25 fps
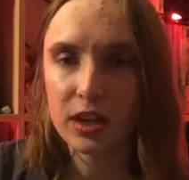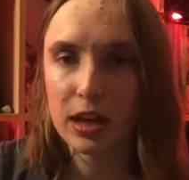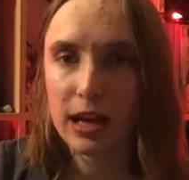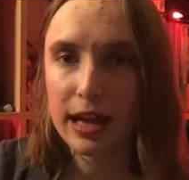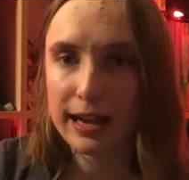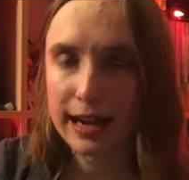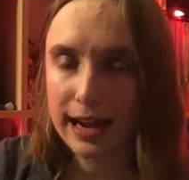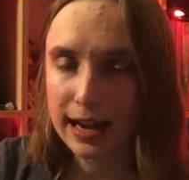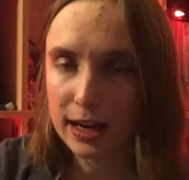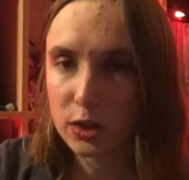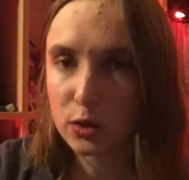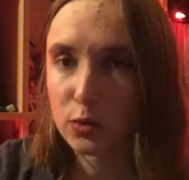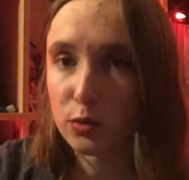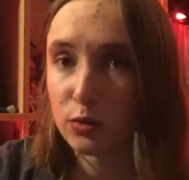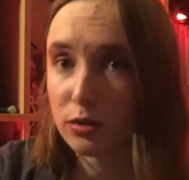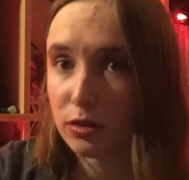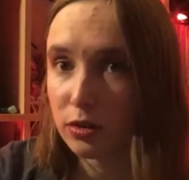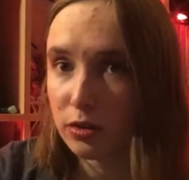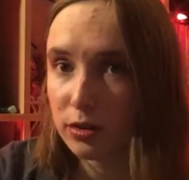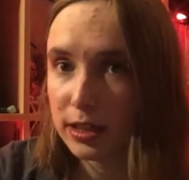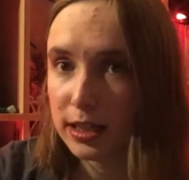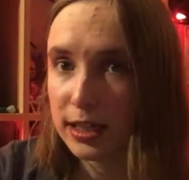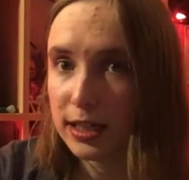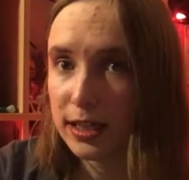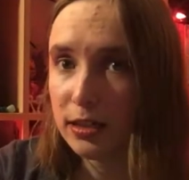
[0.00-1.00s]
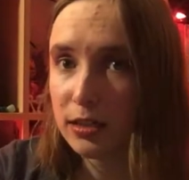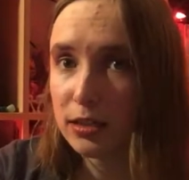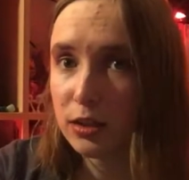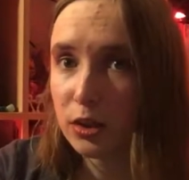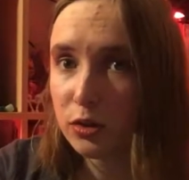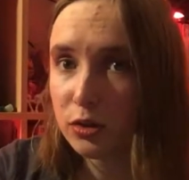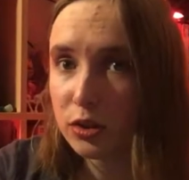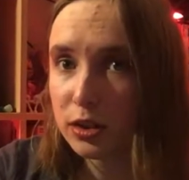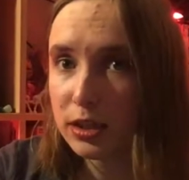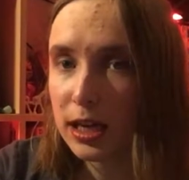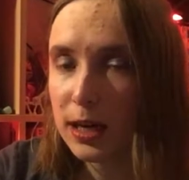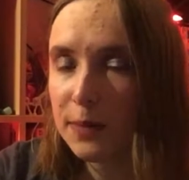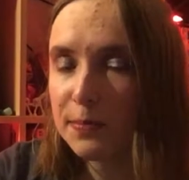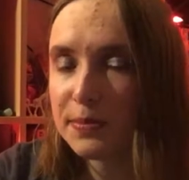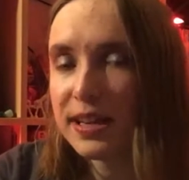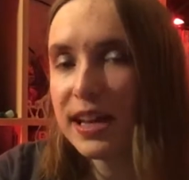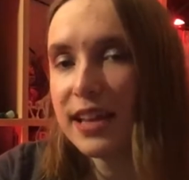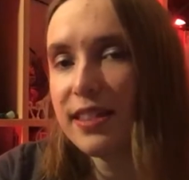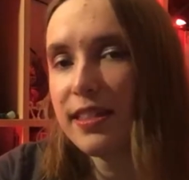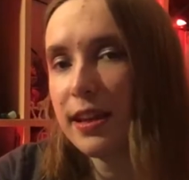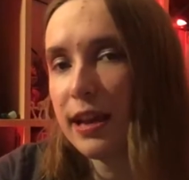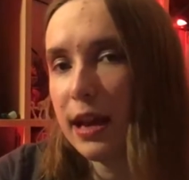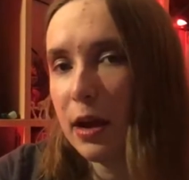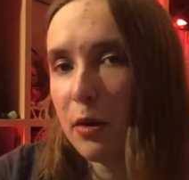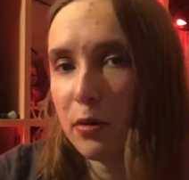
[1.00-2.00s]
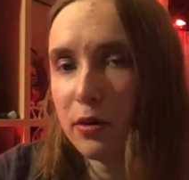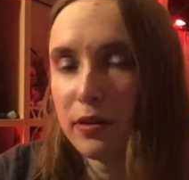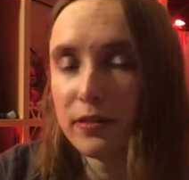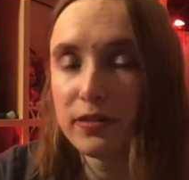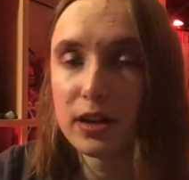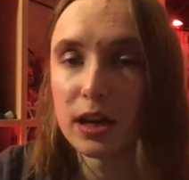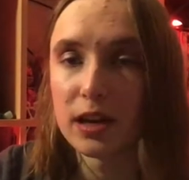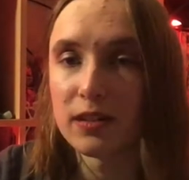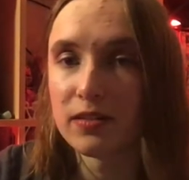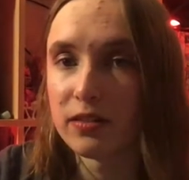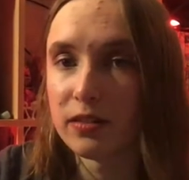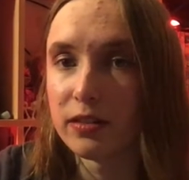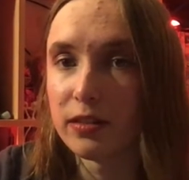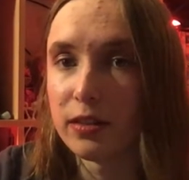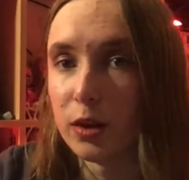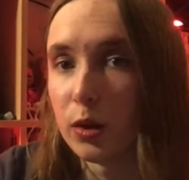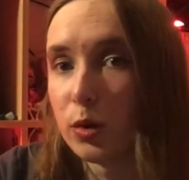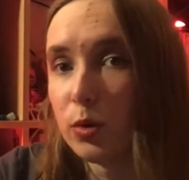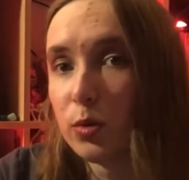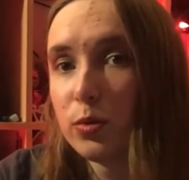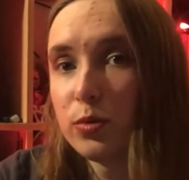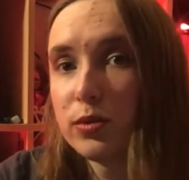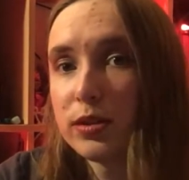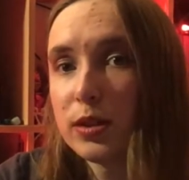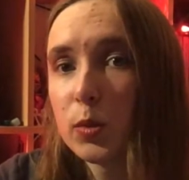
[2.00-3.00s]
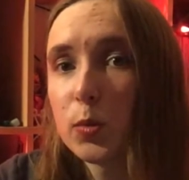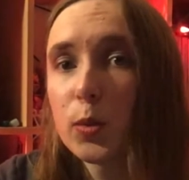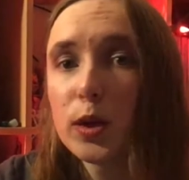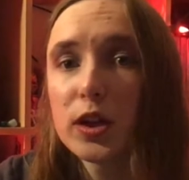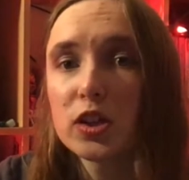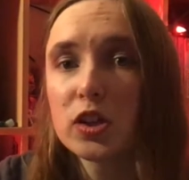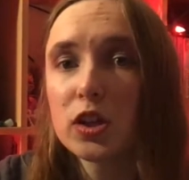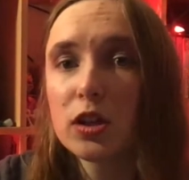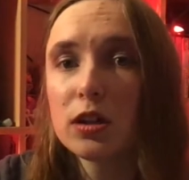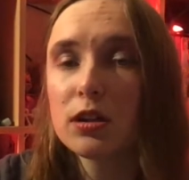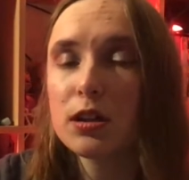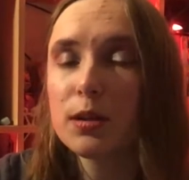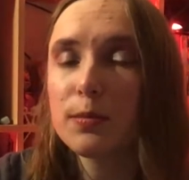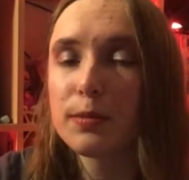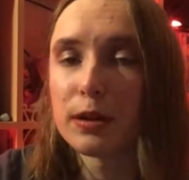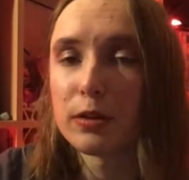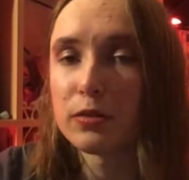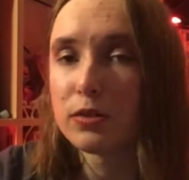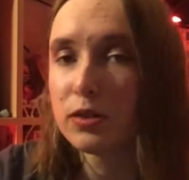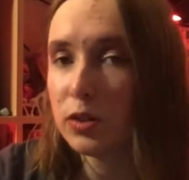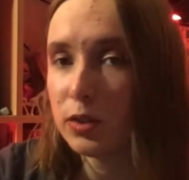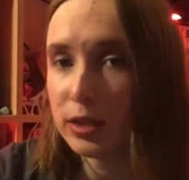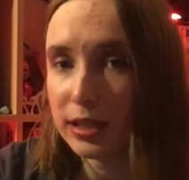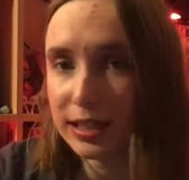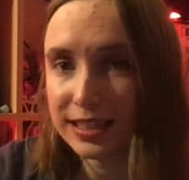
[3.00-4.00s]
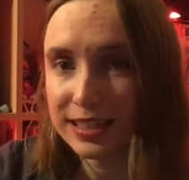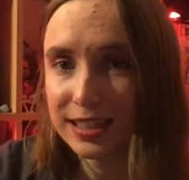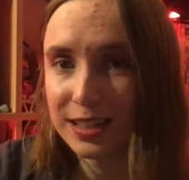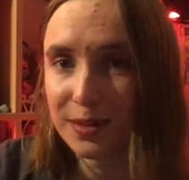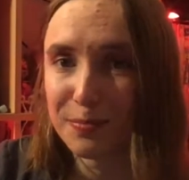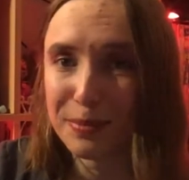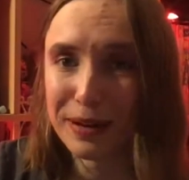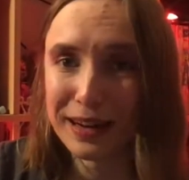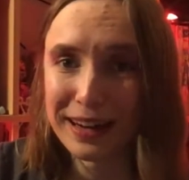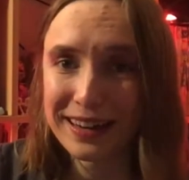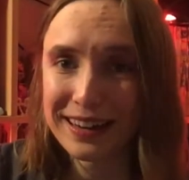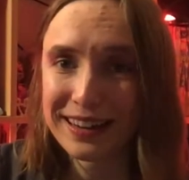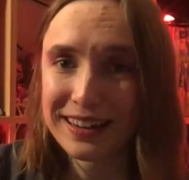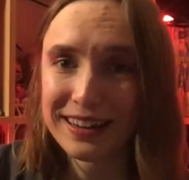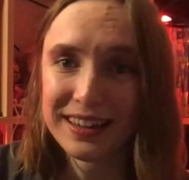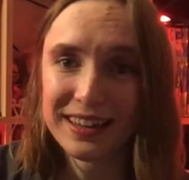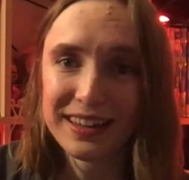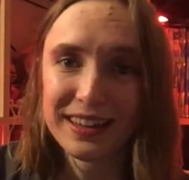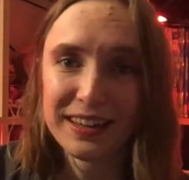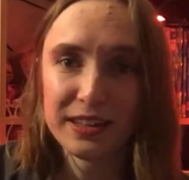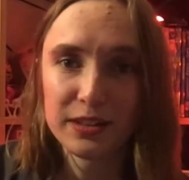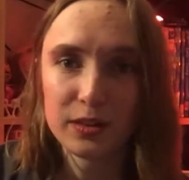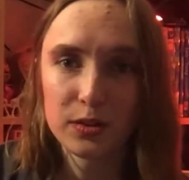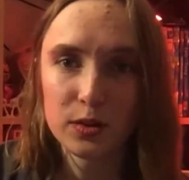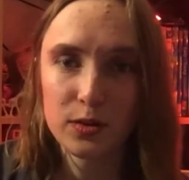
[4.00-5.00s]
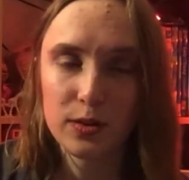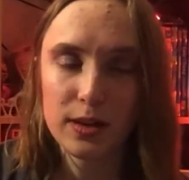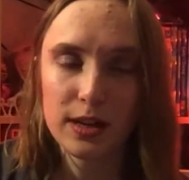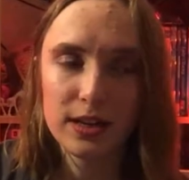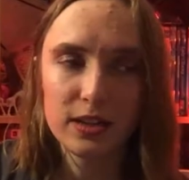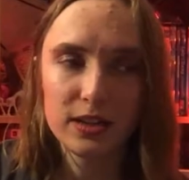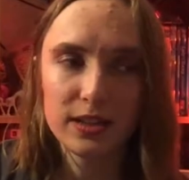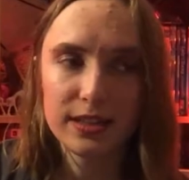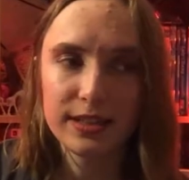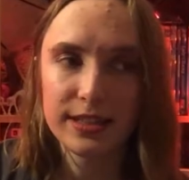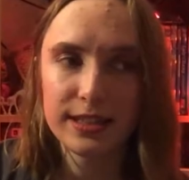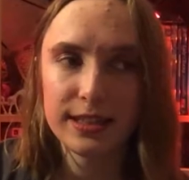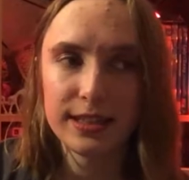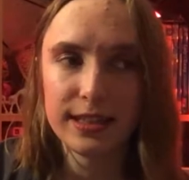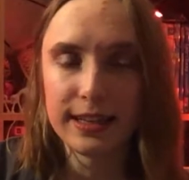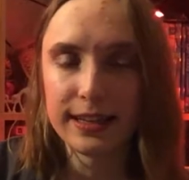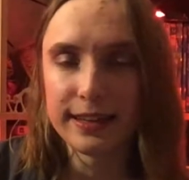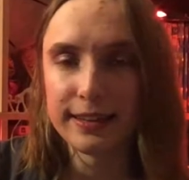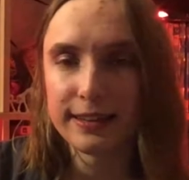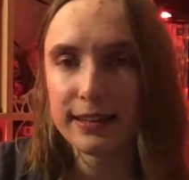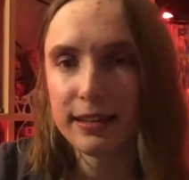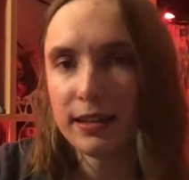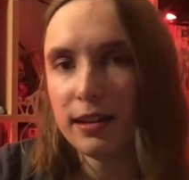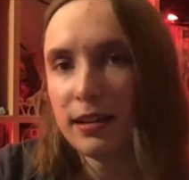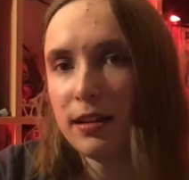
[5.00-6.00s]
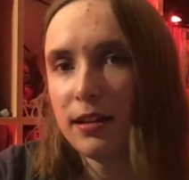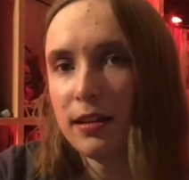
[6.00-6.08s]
an actual cookie ghost shaped, and then I would have covered those in white chocolate, but I was too lazy to bake, so I just did these.